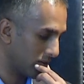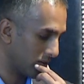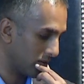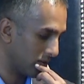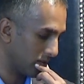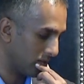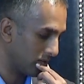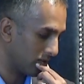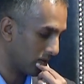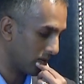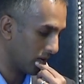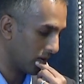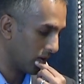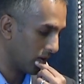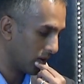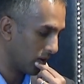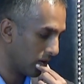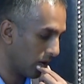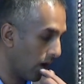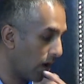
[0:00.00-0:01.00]
is,
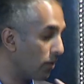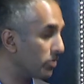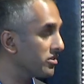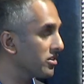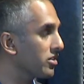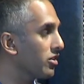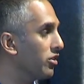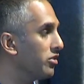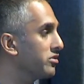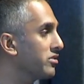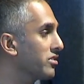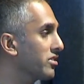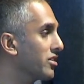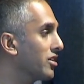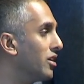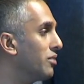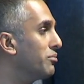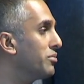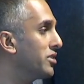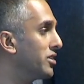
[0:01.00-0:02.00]
how was the culture of the
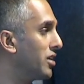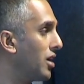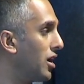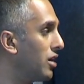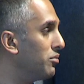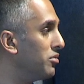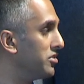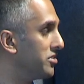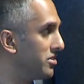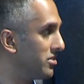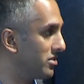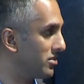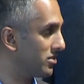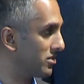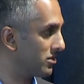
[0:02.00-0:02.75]
company able to